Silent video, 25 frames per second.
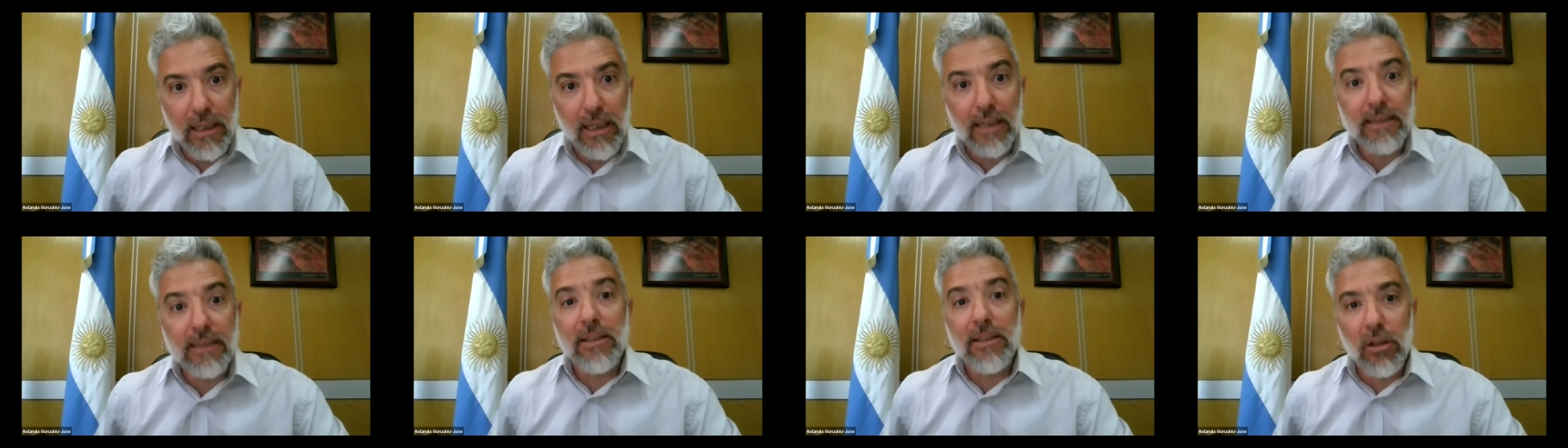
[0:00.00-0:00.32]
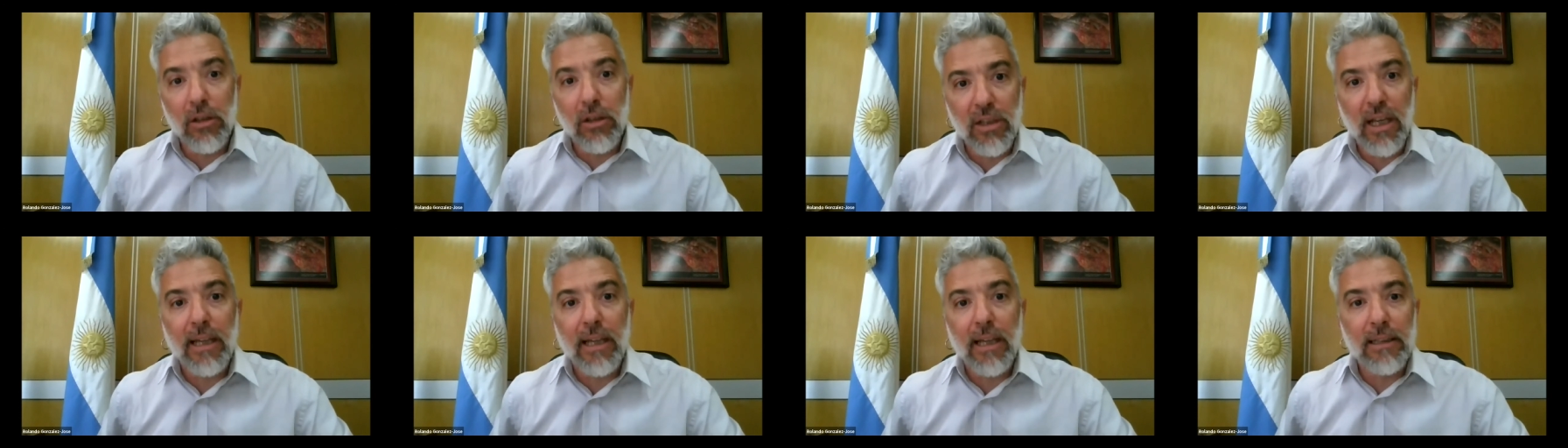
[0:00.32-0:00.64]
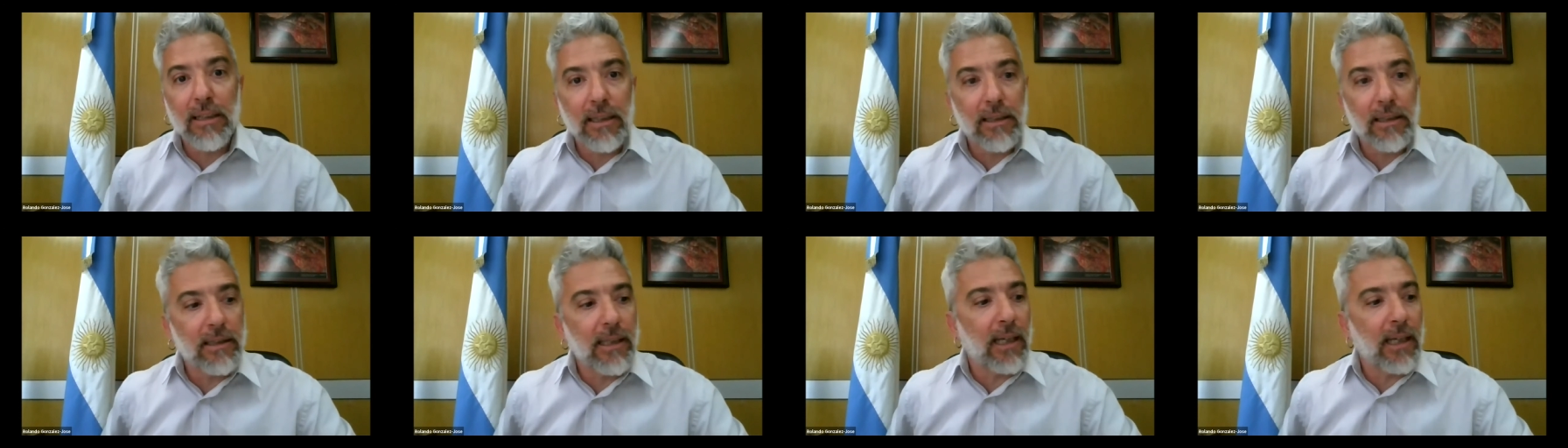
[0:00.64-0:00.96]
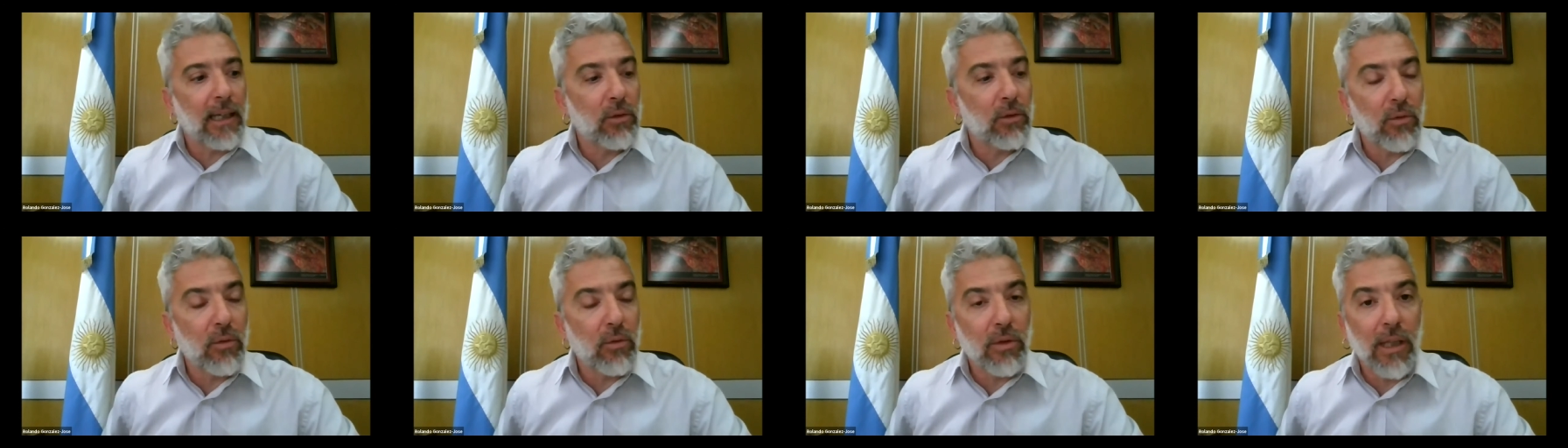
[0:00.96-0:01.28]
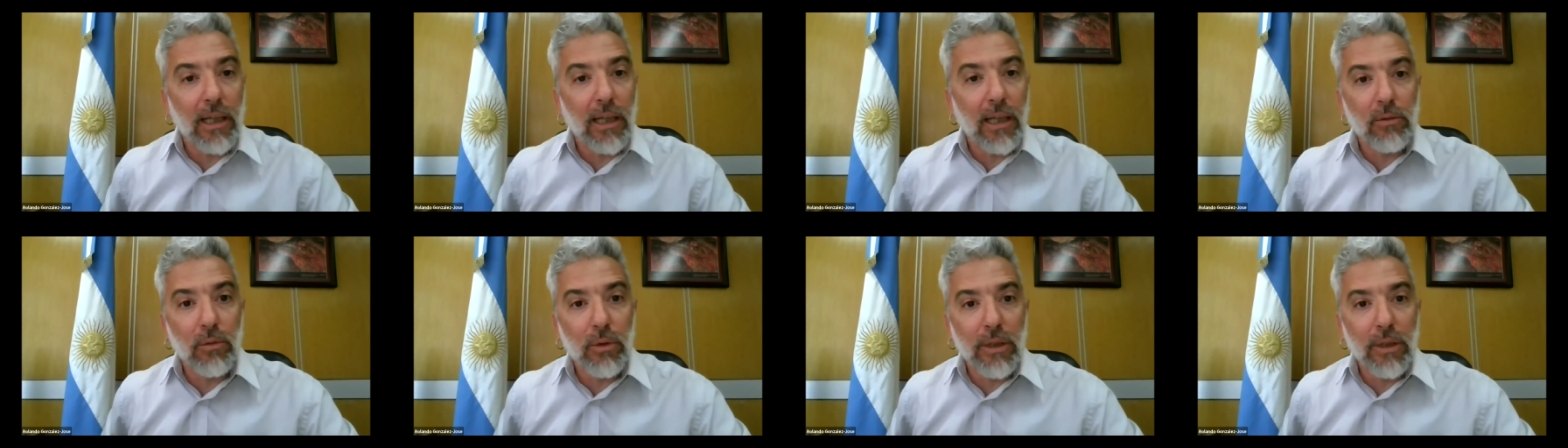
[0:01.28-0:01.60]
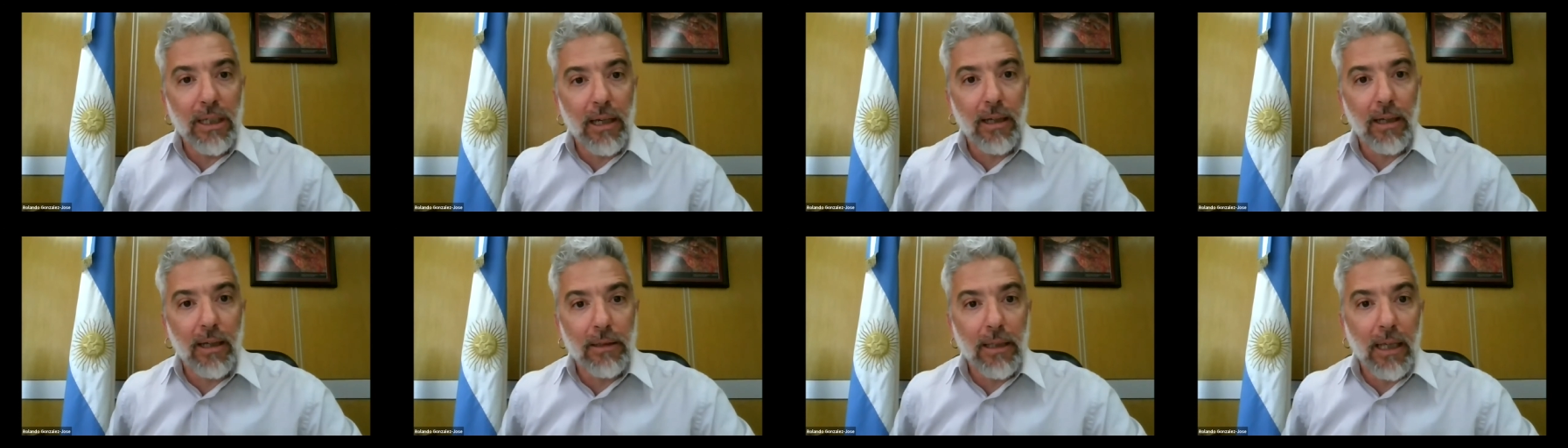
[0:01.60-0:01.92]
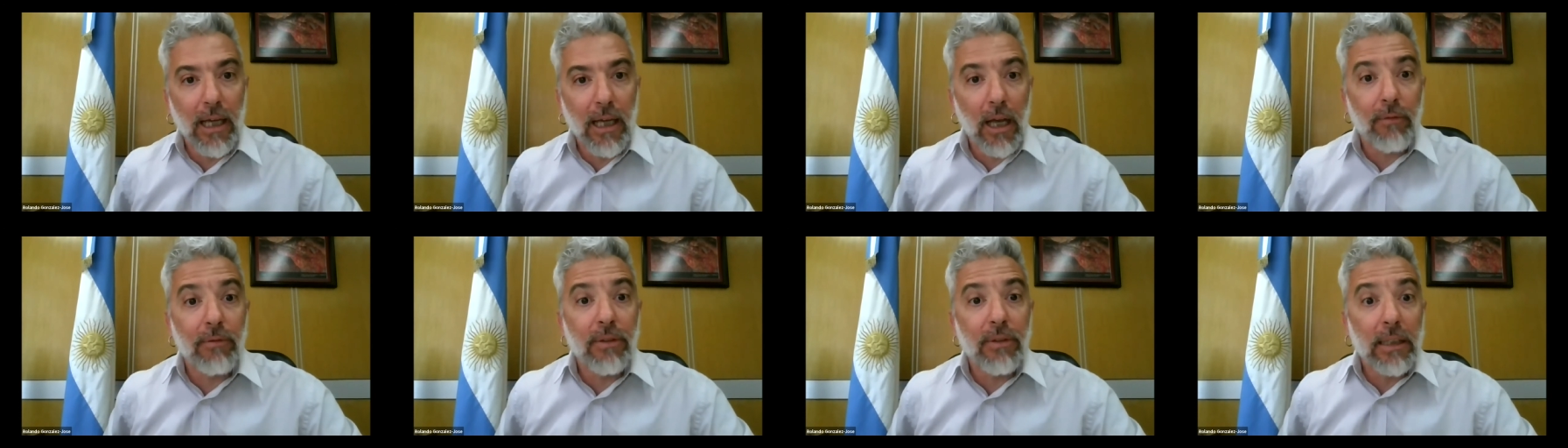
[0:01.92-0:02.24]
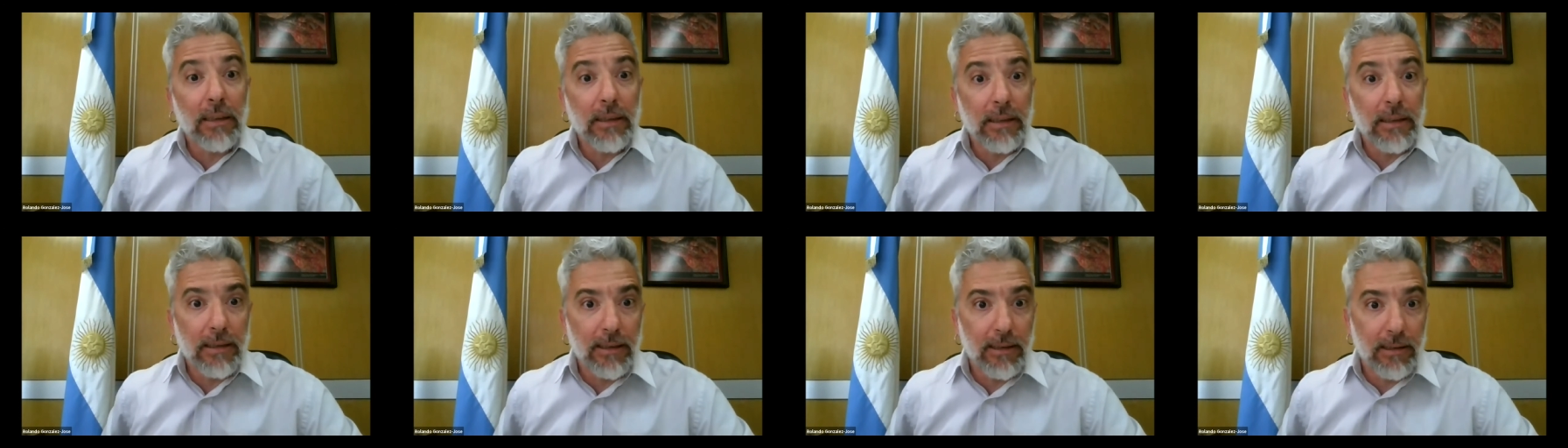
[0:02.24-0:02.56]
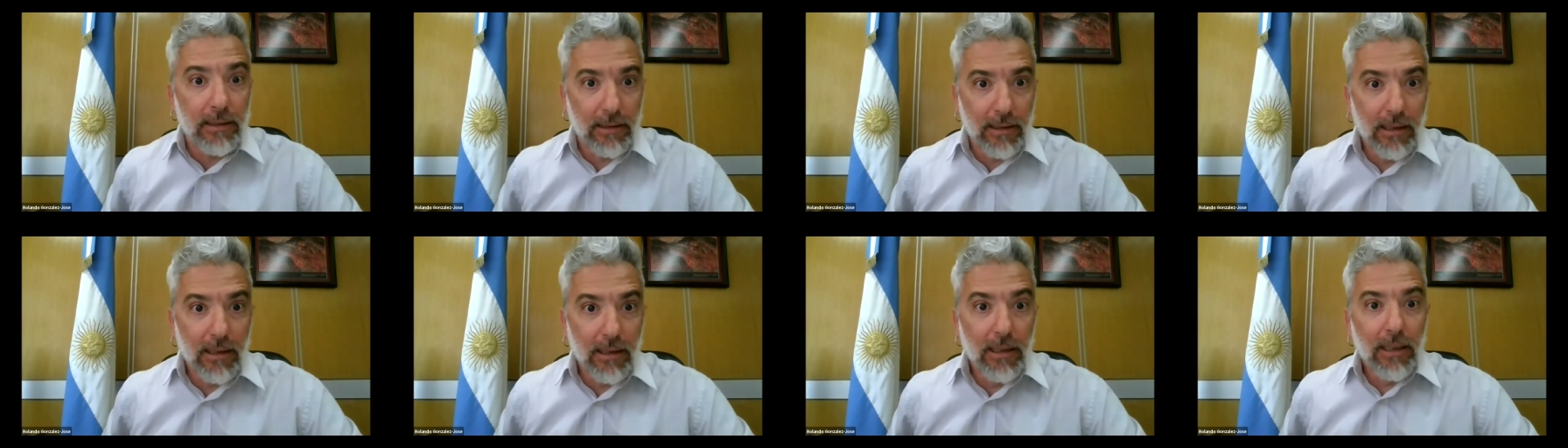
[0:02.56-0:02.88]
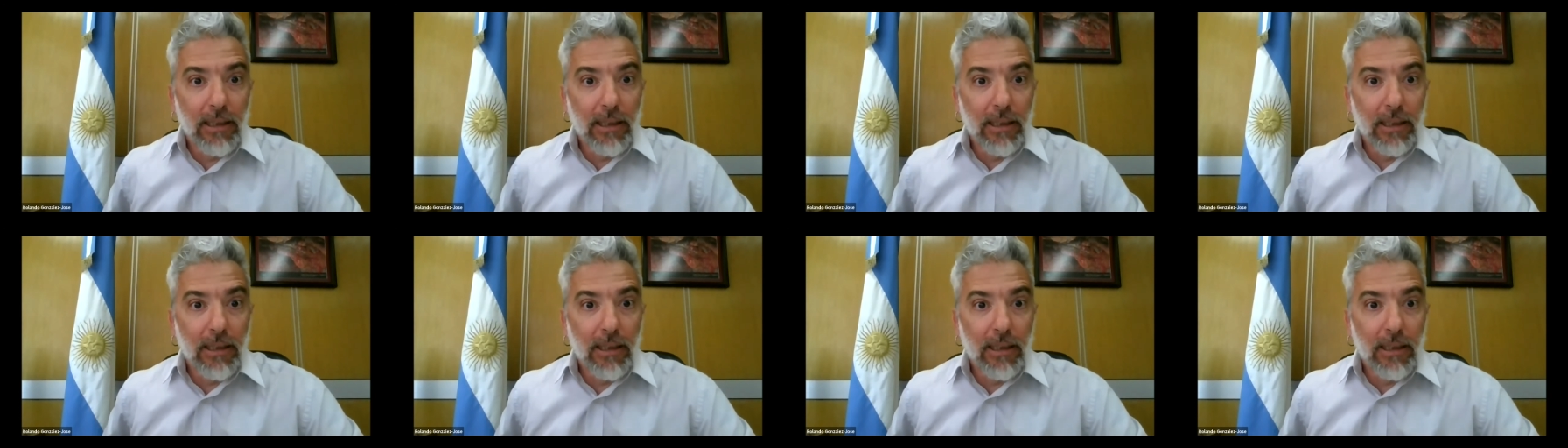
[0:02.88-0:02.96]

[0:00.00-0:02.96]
as a society that, that we can have, that is